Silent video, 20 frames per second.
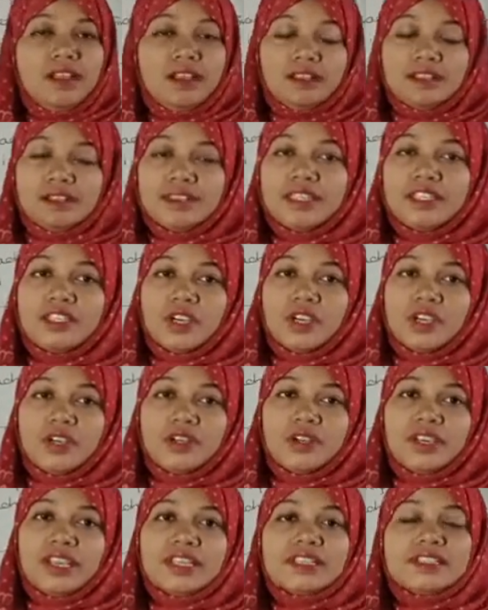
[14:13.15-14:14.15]
the
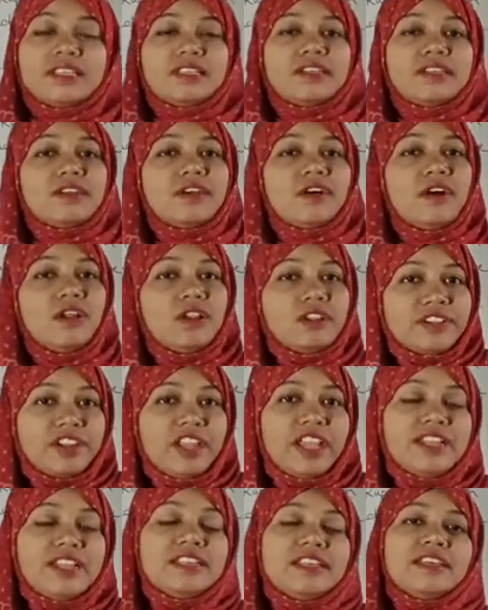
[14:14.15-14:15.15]
tortoise are
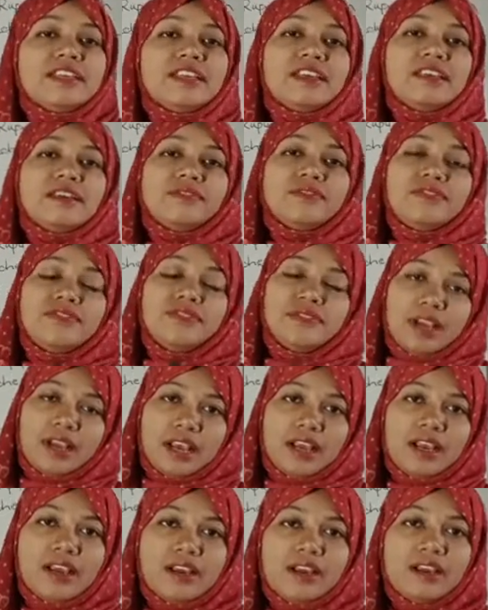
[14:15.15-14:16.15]
already
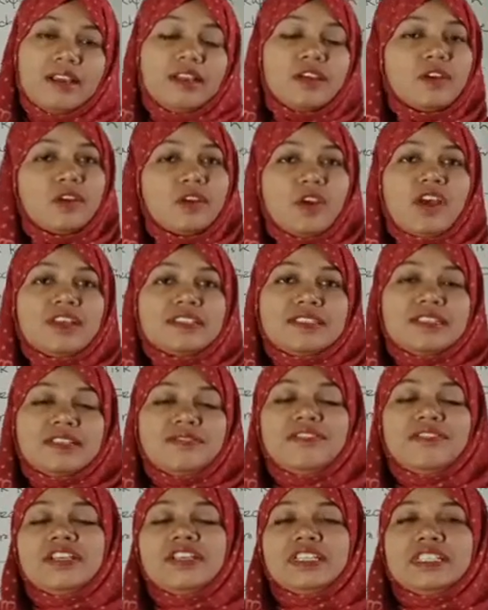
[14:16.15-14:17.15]
crossed the
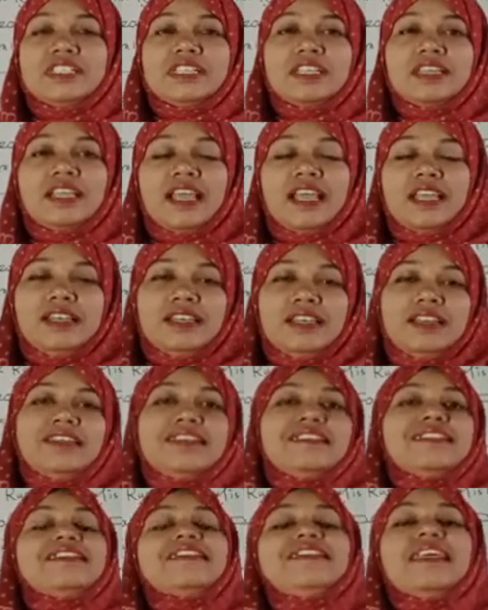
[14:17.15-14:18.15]
finishing line,
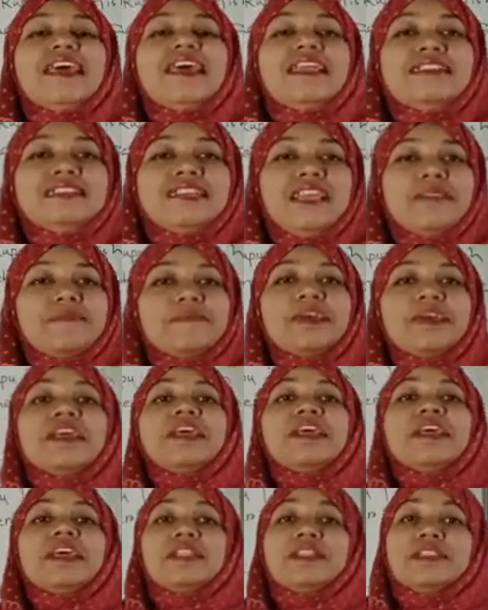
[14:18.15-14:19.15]
that time
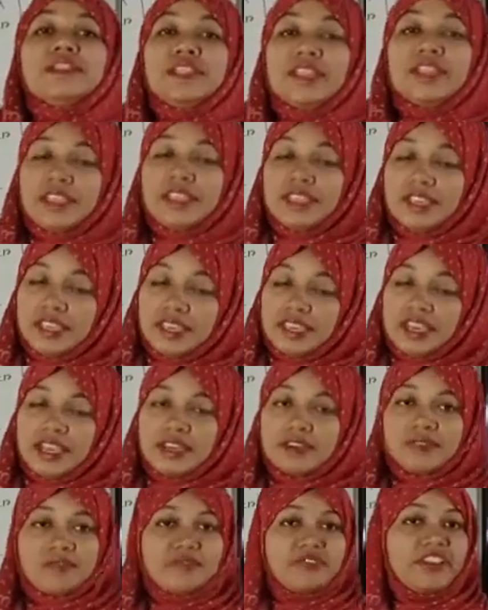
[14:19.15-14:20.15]
the hare
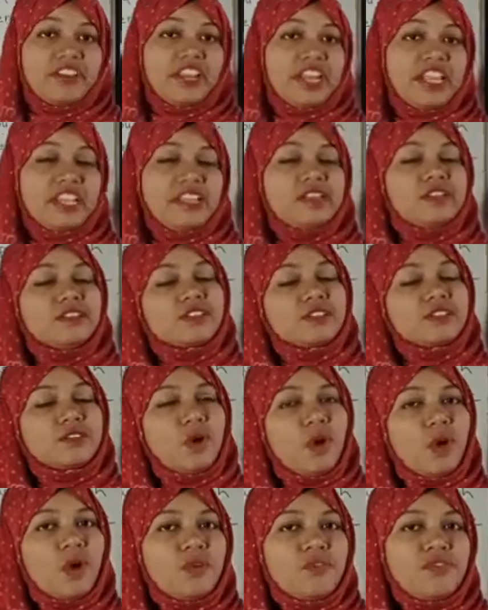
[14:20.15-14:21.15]
feeling
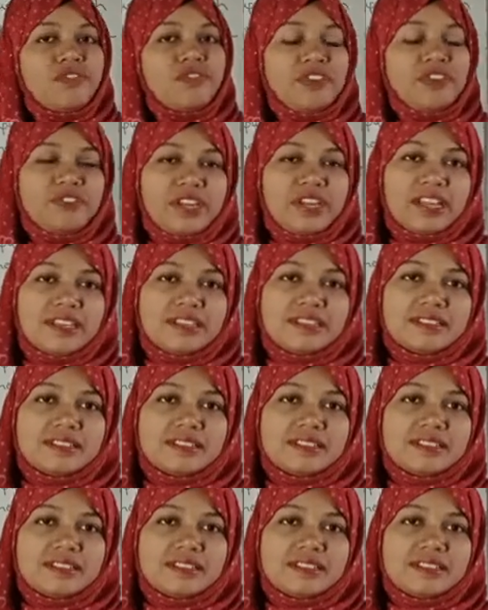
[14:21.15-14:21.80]
so furious,